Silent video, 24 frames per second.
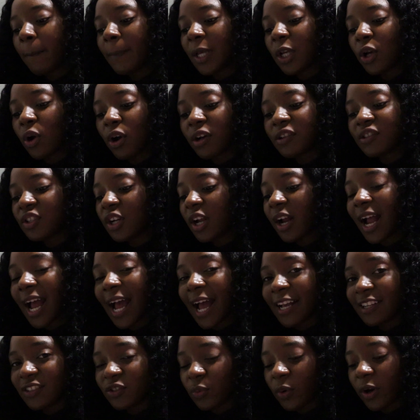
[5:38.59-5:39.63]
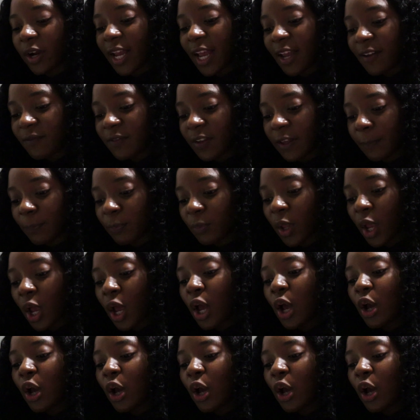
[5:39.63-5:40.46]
because their eyes were heavy.